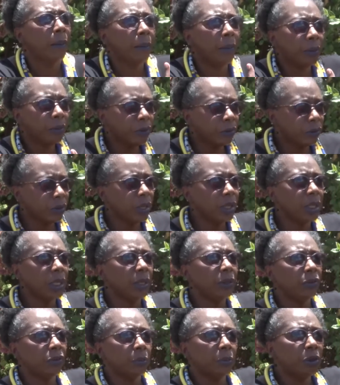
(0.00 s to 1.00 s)
and Mother
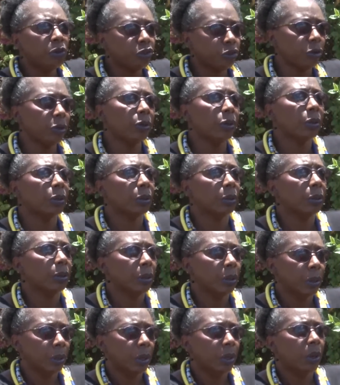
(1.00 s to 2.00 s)
Seeley's mission,
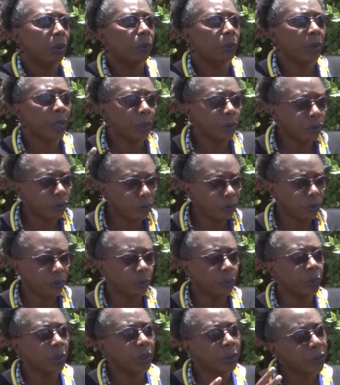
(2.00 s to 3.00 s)
which
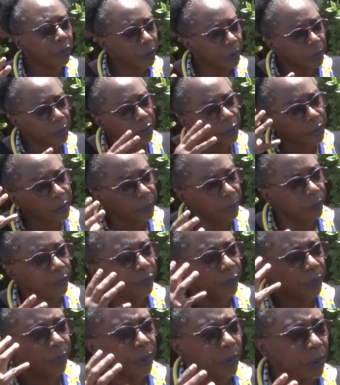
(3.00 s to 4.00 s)
was
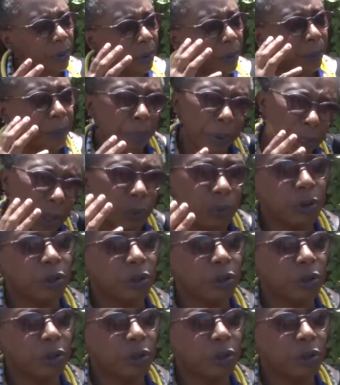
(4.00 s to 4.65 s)
pretty